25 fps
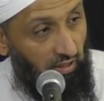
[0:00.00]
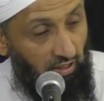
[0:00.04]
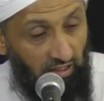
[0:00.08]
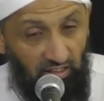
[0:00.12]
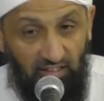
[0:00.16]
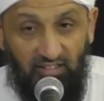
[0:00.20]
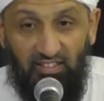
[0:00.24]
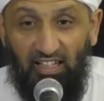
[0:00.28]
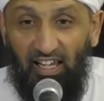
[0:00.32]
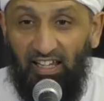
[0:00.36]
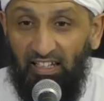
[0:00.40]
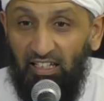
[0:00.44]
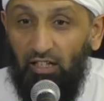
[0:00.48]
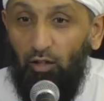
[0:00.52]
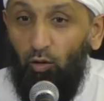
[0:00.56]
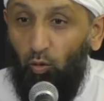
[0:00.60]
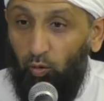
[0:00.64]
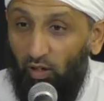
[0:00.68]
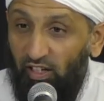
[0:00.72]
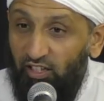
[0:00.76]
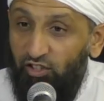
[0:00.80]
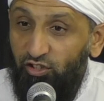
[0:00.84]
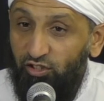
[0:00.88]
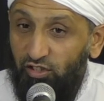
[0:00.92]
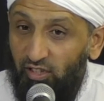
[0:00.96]
Is there any
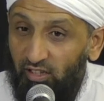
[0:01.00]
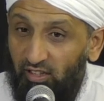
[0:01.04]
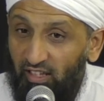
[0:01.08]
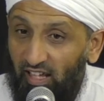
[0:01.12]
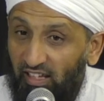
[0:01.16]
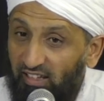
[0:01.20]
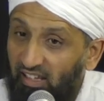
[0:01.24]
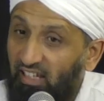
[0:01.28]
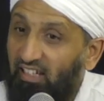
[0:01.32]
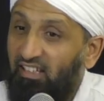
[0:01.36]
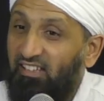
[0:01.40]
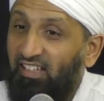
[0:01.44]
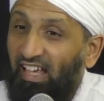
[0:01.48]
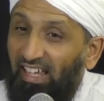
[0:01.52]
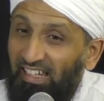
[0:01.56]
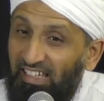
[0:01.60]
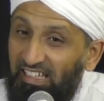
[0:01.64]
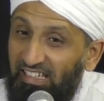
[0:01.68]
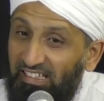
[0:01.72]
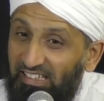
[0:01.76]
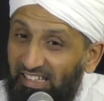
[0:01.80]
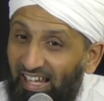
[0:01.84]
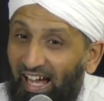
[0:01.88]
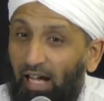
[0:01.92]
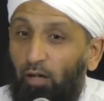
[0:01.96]
question that there is
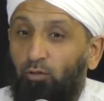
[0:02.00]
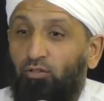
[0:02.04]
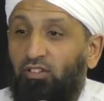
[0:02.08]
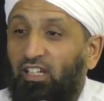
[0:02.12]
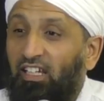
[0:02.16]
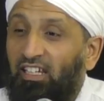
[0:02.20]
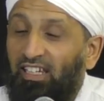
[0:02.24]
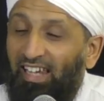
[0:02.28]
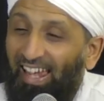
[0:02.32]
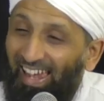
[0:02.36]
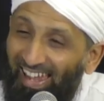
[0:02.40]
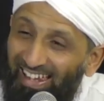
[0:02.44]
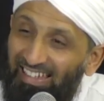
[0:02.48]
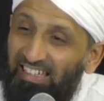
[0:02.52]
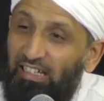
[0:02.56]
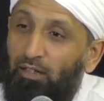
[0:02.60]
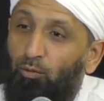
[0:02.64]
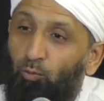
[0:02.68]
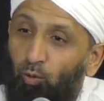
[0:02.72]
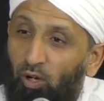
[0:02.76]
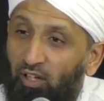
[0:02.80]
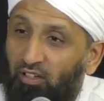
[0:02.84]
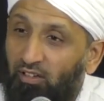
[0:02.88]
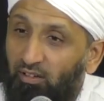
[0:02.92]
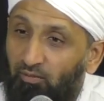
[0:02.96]
any doubt in any
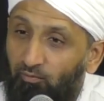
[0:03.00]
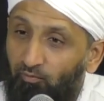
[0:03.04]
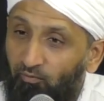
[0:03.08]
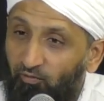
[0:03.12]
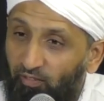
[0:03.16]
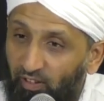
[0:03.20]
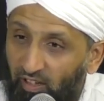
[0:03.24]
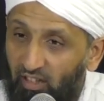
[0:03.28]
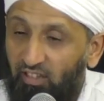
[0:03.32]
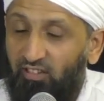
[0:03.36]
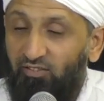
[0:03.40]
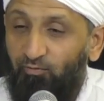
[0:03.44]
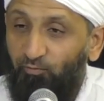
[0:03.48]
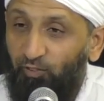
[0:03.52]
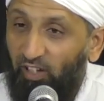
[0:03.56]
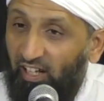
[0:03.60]
one verse?